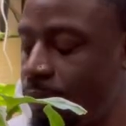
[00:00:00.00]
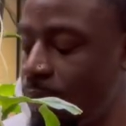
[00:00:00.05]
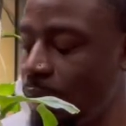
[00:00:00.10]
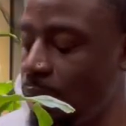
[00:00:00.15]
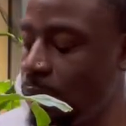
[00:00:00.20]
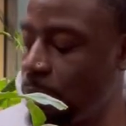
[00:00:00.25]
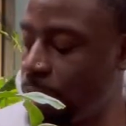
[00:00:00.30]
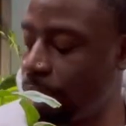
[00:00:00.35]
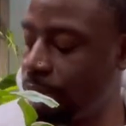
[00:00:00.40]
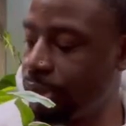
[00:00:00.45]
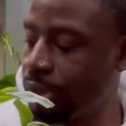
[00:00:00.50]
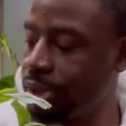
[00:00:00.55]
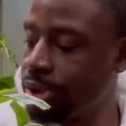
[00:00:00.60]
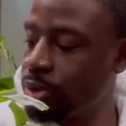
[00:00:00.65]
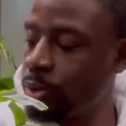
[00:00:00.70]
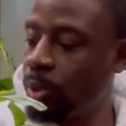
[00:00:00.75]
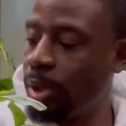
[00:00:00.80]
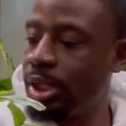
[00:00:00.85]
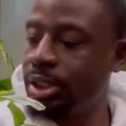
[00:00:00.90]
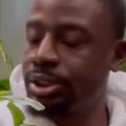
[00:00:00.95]
was
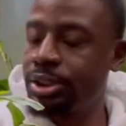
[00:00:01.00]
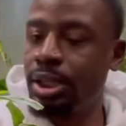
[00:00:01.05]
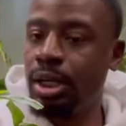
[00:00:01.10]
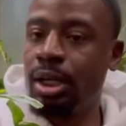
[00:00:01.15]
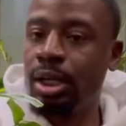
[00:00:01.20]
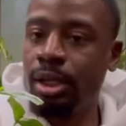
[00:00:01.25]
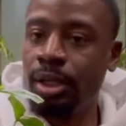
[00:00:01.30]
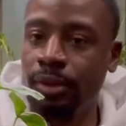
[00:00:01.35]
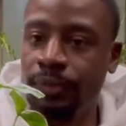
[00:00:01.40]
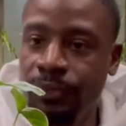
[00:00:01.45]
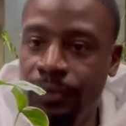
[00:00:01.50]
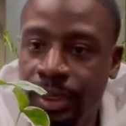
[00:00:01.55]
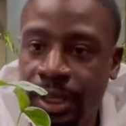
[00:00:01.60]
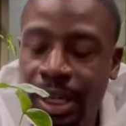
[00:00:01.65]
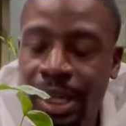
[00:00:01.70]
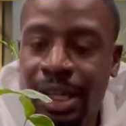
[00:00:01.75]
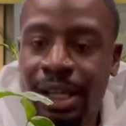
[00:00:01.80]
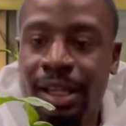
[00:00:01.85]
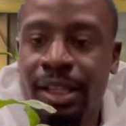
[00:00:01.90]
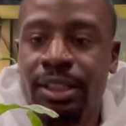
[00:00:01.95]
washed off
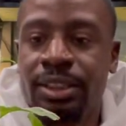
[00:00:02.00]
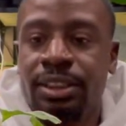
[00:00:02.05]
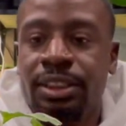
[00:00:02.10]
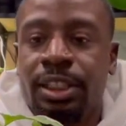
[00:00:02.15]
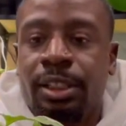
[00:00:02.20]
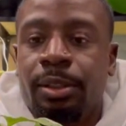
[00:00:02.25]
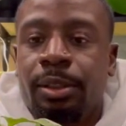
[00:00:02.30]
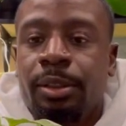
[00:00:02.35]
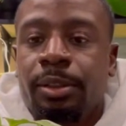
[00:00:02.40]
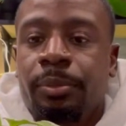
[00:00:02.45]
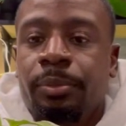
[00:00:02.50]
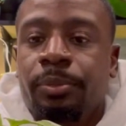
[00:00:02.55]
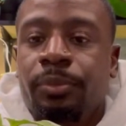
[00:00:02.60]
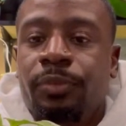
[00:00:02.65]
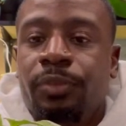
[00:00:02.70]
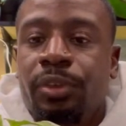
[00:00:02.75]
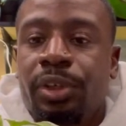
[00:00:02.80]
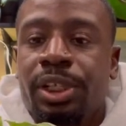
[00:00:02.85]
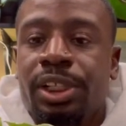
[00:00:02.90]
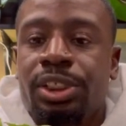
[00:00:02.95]
some
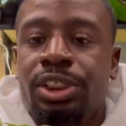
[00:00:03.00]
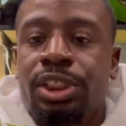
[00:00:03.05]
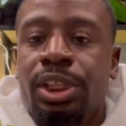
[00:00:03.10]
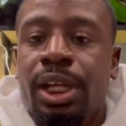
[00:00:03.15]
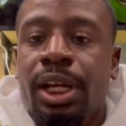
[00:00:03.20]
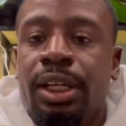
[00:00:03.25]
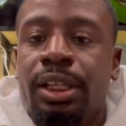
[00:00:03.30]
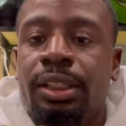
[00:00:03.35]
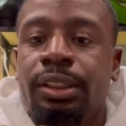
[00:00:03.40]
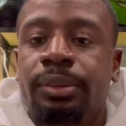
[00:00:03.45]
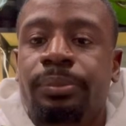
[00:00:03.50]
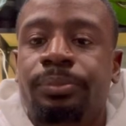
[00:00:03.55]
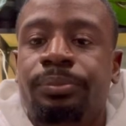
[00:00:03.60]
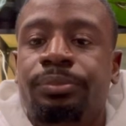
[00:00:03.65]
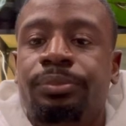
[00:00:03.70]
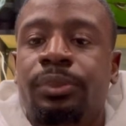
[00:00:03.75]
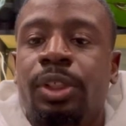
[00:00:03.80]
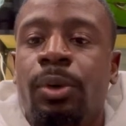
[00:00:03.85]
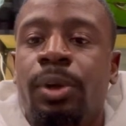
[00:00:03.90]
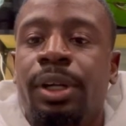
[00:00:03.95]
fresh
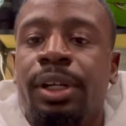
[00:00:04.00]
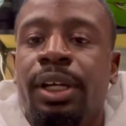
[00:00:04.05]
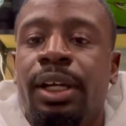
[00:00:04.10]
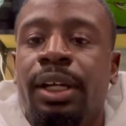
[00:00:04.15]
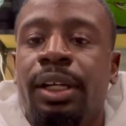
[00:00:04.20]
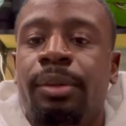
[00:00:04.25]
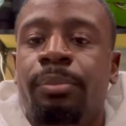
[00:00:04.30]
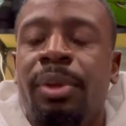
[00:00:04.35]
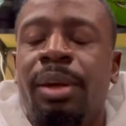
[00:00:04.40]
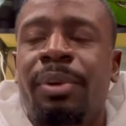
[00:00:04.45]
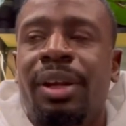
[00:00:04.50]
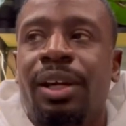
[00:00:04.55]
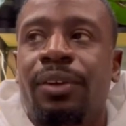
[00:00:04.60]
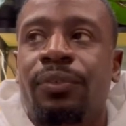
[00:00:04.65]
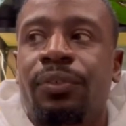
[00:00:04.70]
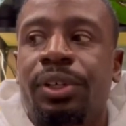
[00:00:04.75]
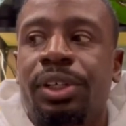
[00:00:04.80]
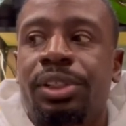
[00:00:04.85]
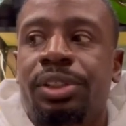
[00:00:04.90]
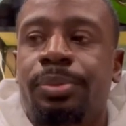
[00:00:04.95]
Leca or whatnot. Maybe not
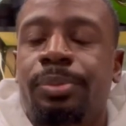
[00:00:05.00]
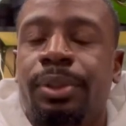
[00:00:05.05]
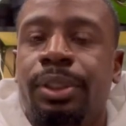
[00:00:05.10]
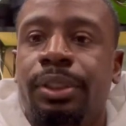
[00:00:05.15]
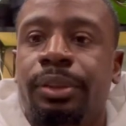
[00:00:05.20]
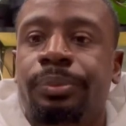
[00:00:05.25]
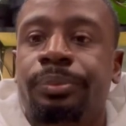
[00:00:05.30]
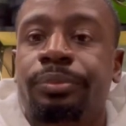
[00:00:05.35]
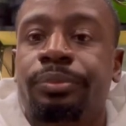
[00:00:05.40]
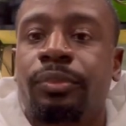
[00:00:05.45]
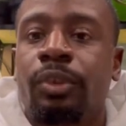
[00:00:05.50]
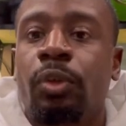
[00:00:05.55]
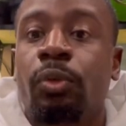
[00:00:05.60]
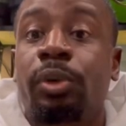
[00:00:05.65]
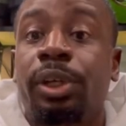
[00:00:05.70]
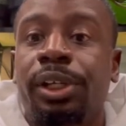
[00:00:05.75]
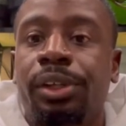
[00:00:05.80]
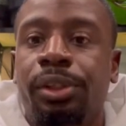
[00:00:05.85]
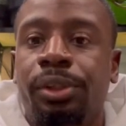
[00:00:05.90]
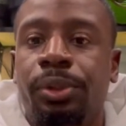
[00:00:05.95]
fresh, but
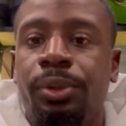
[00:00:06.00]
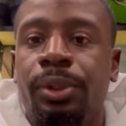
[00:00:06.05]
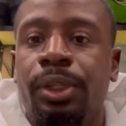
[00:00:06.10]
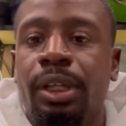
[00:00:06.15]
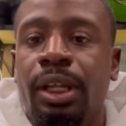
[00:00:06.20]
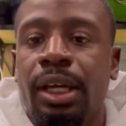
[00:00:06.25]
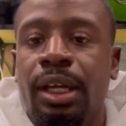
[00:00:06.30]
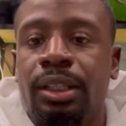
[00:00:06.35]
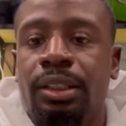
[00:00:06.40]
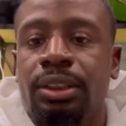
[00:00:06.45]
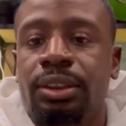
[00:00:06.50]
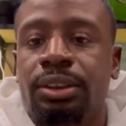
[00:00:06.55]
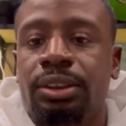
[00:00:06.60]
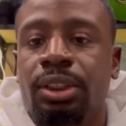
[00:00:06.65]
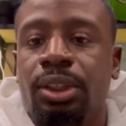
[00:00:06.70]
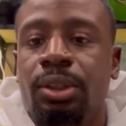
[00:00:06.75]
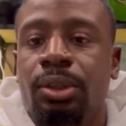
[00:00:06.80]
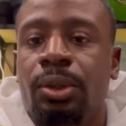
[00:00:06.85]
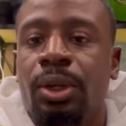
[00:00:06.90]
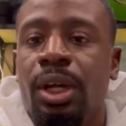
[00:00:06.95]
renewed Leca.
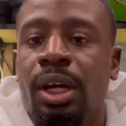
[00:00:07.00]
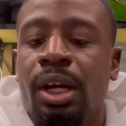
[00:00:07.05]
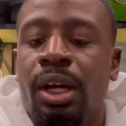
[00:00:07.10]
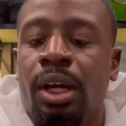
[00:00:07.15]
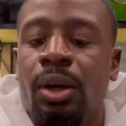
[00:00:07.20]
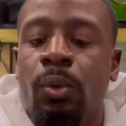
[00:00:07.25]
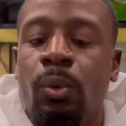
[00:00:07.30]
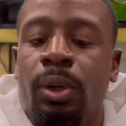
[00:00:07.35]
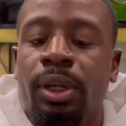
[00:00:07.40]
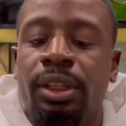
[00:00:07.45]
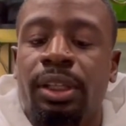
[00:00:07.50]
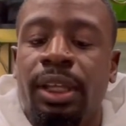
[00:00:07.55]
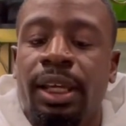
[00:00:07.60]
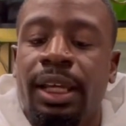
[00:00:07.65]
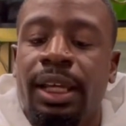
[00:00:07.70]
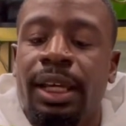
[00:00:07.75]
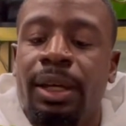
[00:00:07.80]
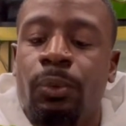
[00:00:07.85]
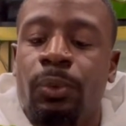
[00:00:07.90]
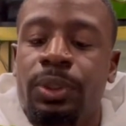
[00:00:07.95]
So one
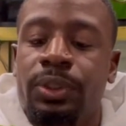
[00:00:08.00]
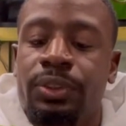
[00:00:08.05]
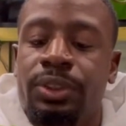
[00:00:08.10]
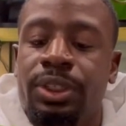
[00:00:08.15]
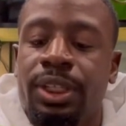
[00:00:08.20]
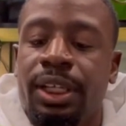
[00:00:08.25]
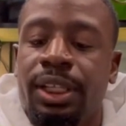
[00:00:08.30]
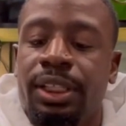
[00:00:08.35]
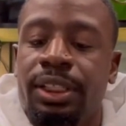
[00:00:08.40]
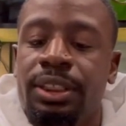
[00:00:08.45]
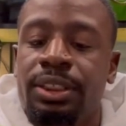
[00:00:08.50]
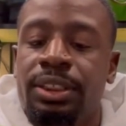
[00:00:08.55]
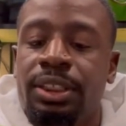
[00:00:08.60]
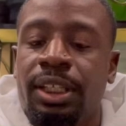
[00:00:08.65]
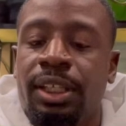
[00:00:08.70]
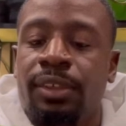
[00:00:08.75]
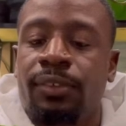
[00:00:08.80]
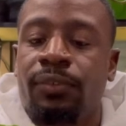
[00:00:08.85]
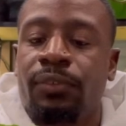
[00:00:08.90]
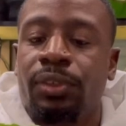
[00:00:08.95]
thing I will say is
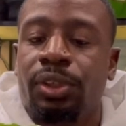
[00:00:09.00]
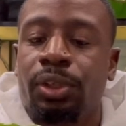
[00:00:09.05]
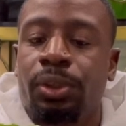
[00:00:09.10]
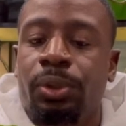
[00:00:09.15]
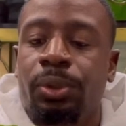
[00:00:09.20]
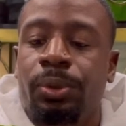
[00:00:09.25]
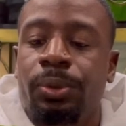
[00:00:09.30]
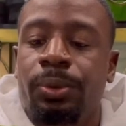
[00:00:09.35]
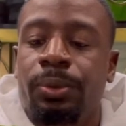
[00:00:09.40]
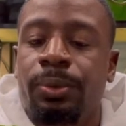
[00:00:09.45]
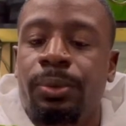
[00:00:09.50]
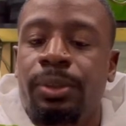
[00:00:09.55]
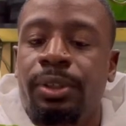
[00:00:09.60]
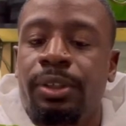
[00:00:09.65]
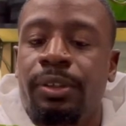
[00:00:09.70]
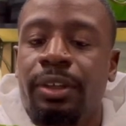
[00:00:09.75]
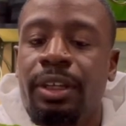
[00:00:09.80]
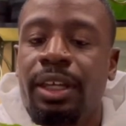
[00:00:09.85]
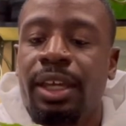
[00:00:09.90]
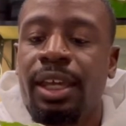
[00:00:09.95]
if you
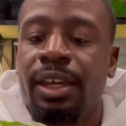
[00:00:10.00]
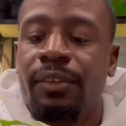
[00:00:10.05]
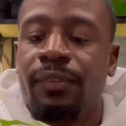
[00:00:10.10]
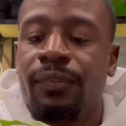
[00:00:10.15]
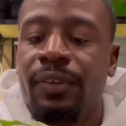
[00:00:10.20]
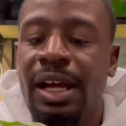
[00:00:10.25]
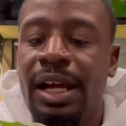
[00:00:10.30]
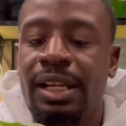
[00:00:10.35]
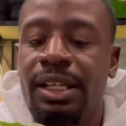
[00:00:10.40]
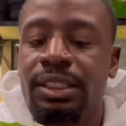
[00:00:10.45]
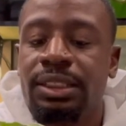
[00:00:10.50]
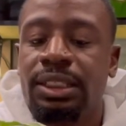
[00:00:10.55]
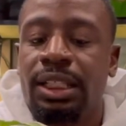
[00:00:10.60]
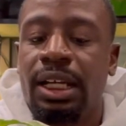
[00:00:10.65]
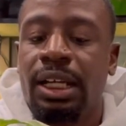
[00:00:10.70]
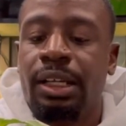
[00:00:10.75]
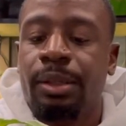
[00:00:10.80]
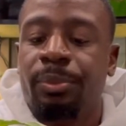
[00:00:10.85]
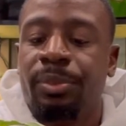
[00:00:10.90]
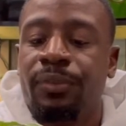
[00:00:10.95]
can find the
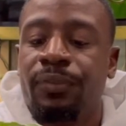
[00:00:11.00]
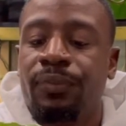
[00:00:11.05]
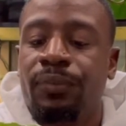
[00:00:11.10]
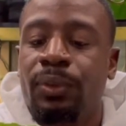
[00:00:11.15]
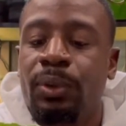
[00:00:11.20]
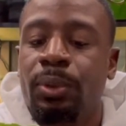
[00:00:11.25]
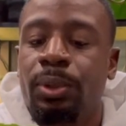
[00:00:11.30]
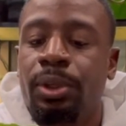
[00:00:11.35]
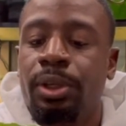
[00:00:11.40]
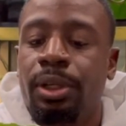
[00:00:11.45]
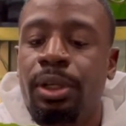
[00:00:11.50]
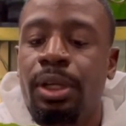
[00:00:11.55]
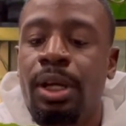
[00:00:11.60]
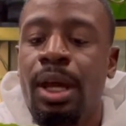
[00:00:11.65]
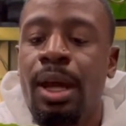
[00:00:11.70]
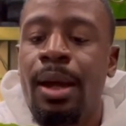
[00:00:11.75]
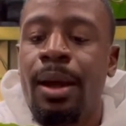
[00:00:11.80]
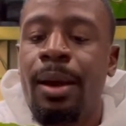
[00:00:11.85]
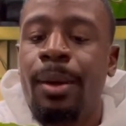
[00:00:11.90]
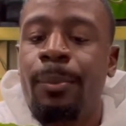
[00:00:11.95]
time before
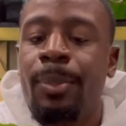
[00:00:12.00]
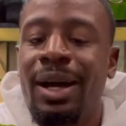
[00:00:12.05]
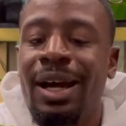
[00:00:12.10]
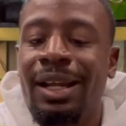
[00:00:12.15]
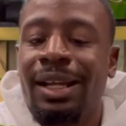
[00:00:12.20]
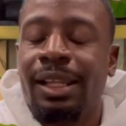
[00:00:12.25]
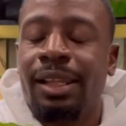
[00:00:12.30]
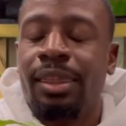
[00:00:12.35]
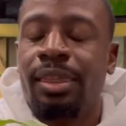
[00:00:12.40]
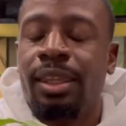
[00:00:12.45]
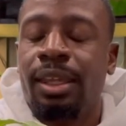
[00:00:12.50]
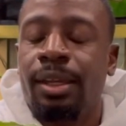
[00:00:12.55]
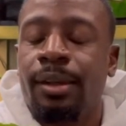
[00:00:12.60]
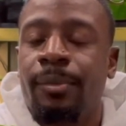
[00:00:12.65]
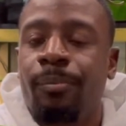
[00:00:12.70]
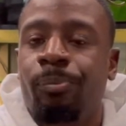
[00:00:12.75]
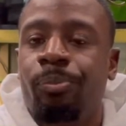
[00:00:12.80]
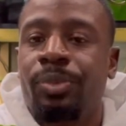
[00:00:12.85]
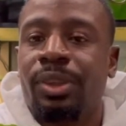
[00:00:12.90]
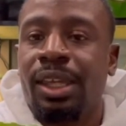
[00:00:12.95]
potting
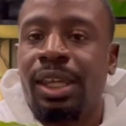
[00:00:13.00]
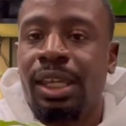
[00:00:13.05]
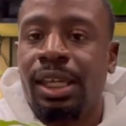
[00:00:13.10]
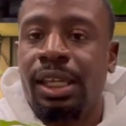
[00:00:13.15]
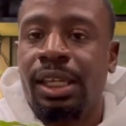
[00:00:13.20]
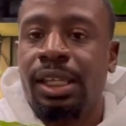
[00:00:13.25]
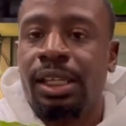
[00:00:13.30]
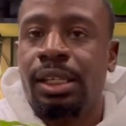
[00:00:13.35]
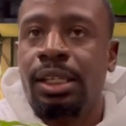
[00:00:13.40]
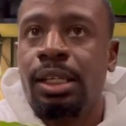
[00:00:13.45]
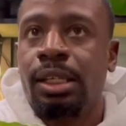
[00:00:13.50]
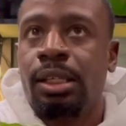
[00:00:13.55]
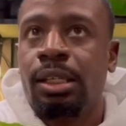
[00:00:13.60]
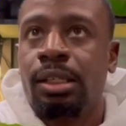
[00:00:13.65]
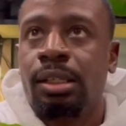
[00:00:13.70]
them in